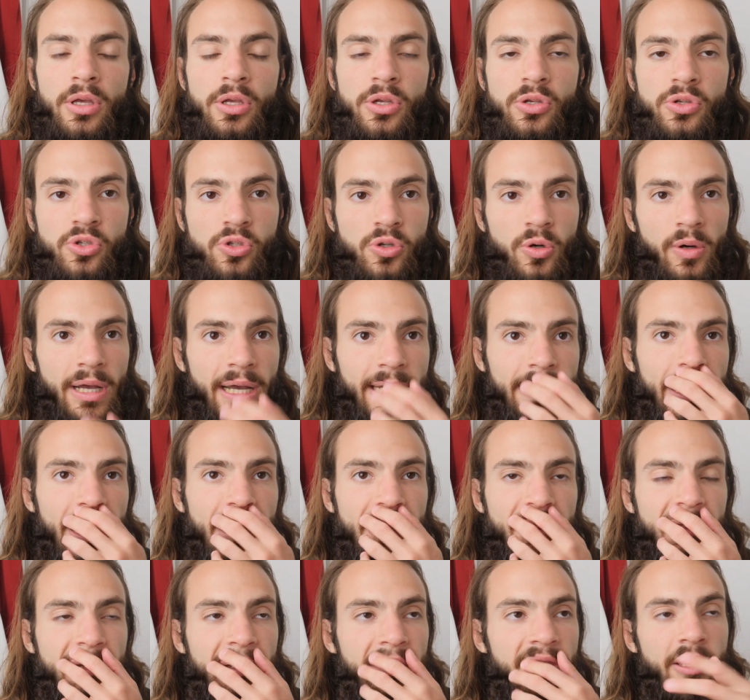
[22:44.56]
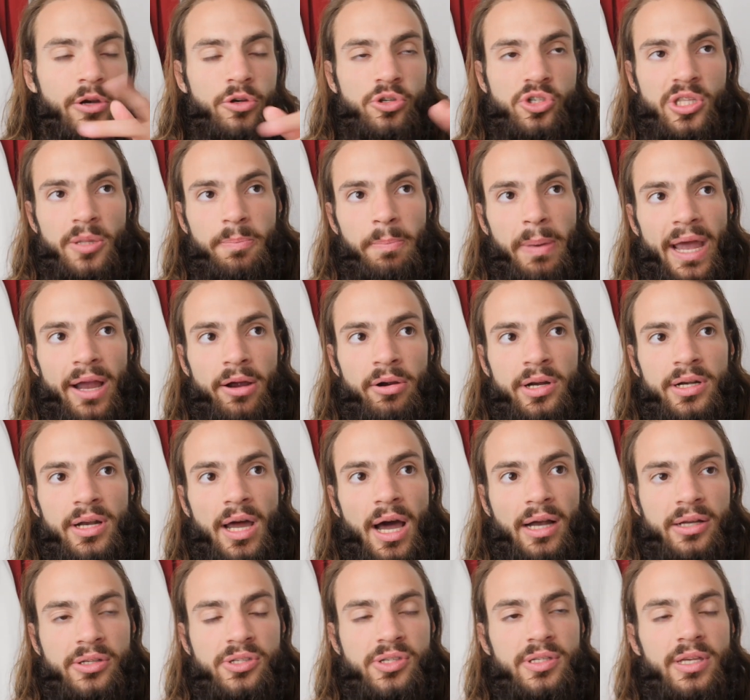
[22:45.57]
So again, there's the
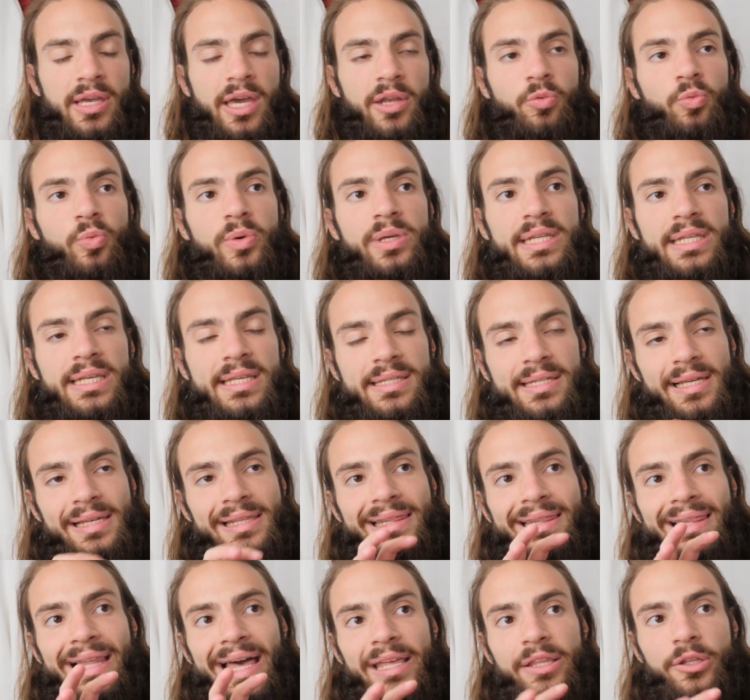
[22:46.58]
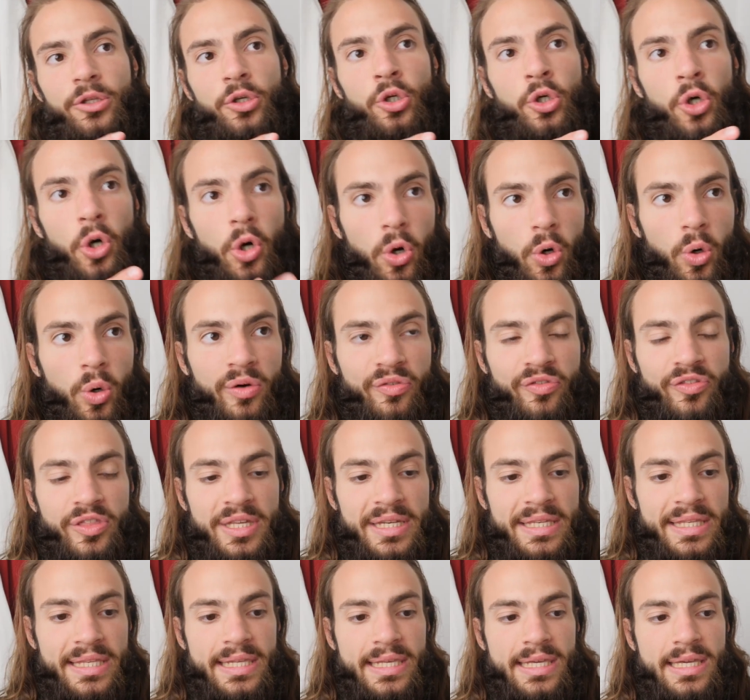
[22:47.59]
paradox again. We need to let go of the
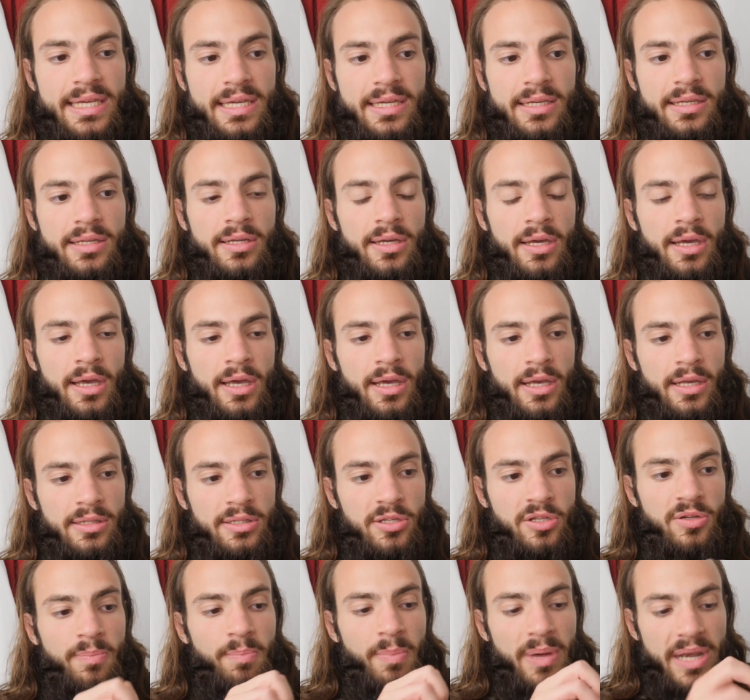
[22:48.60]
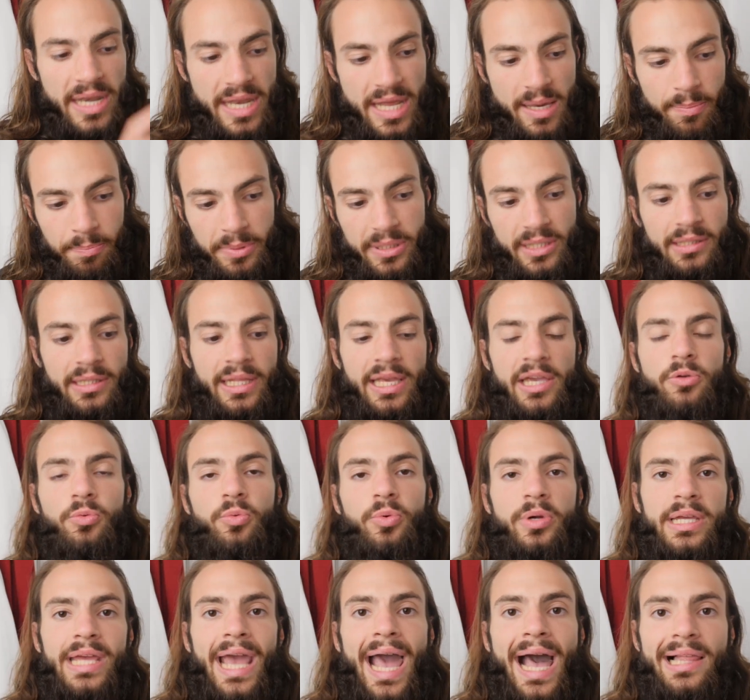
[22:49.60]
need to manipulate
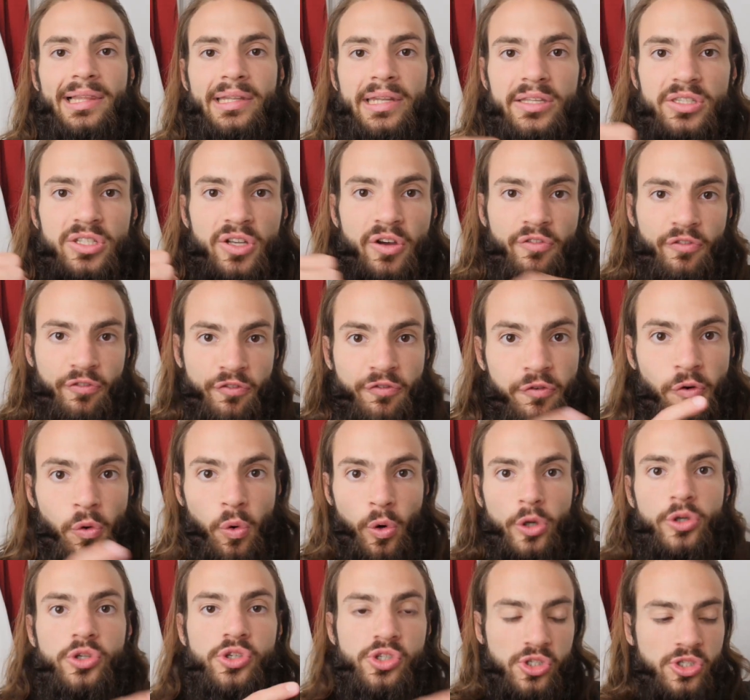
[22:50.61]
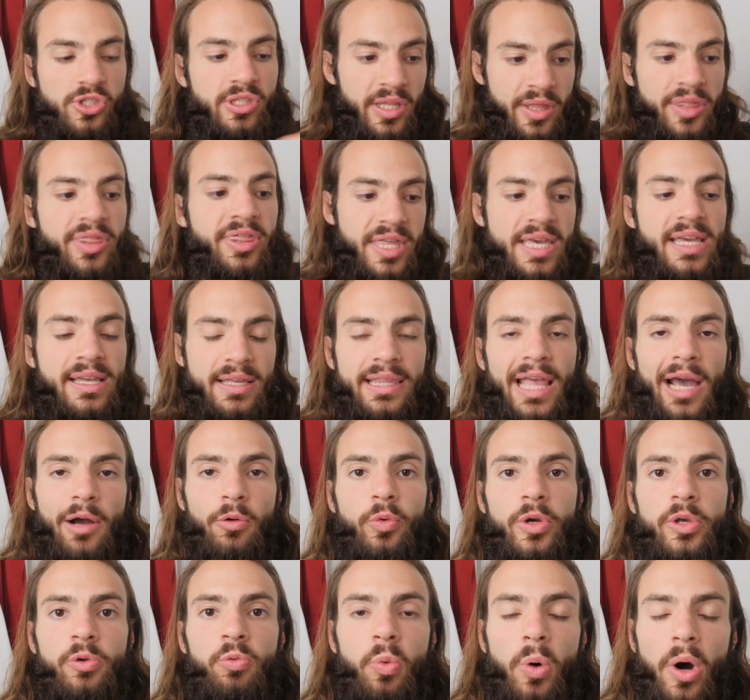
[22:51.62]
reality, to force the thing that
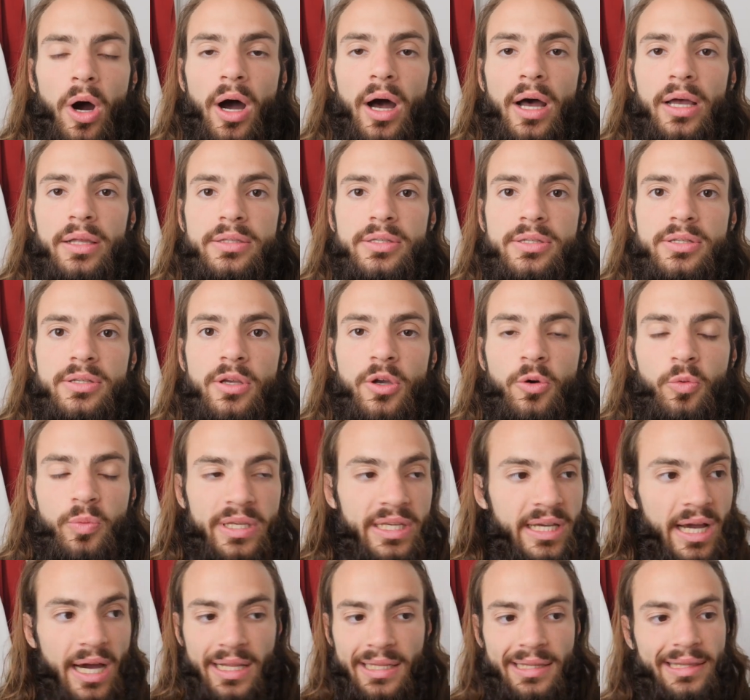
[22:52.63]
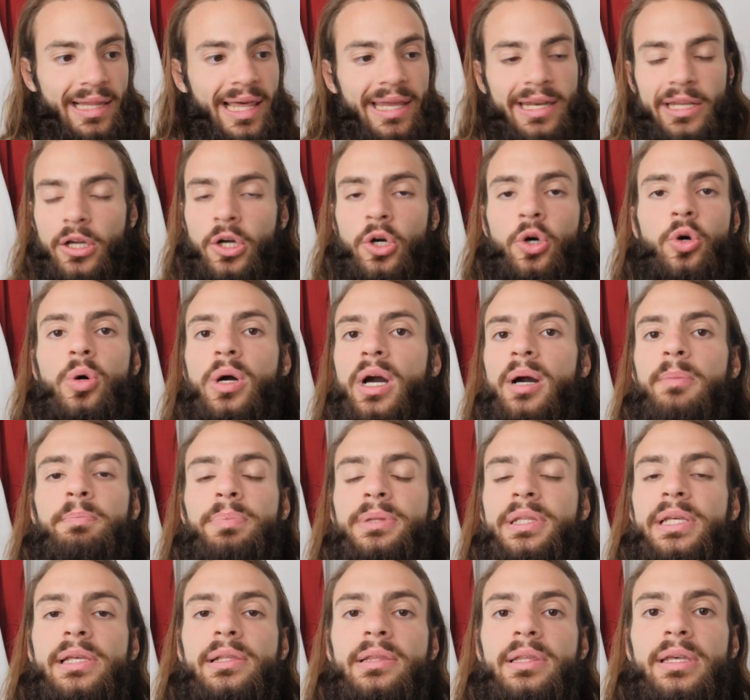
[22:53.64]
we want. We got to let it go
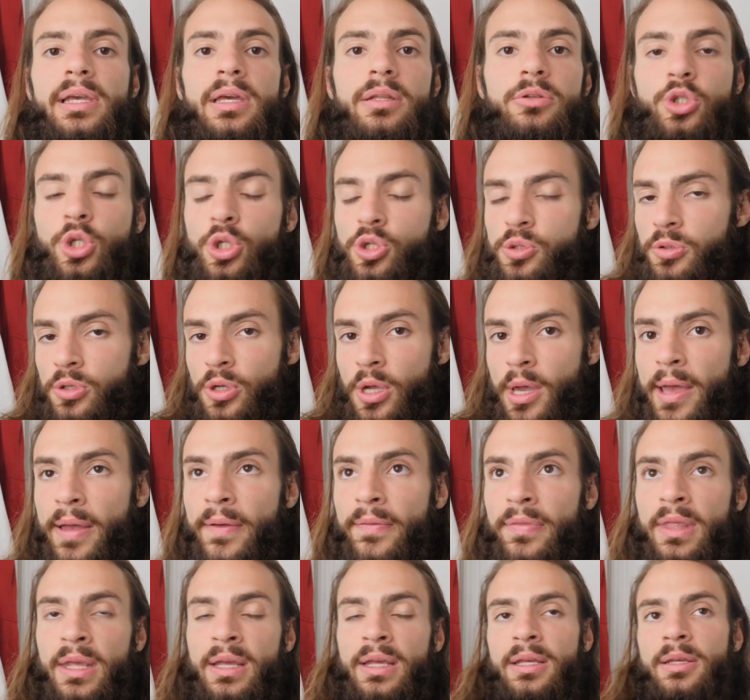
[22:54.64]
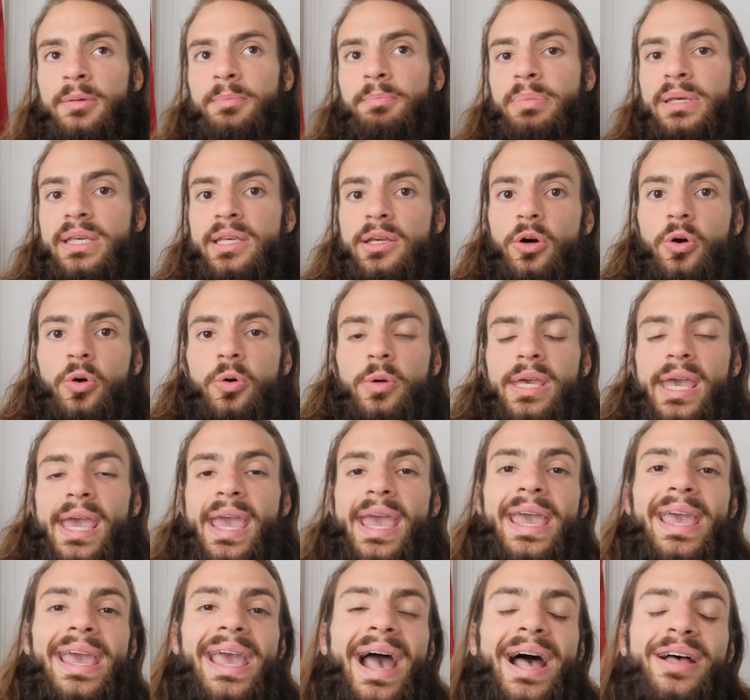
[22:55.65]
completely and just be
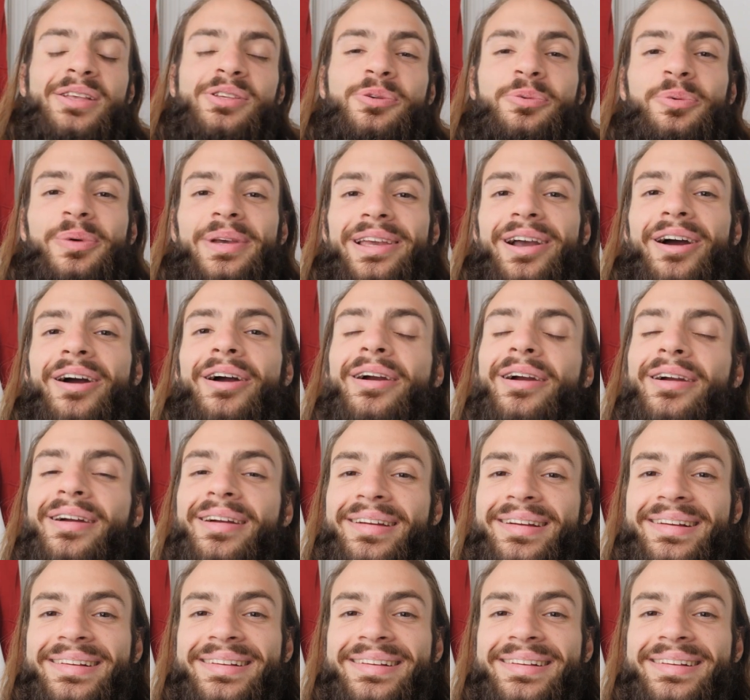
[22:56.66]
okay as we are.